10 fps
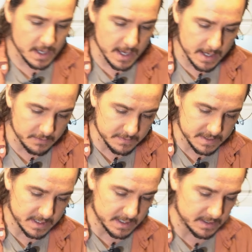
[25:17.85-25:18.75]
and
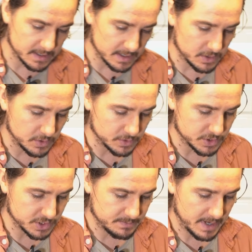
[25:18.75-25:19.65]
obviously a
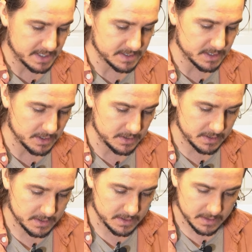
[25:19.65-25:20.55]
gorgeous pesto.
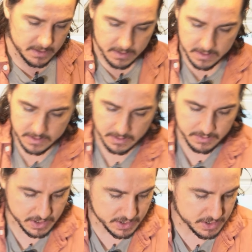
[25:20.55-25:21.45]
So I'm
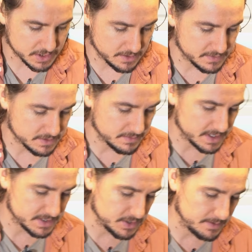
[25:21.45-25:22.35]
just going to serve some of
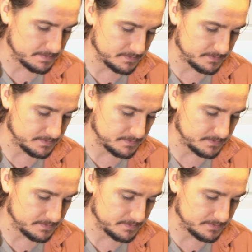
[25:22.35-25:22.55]
this up.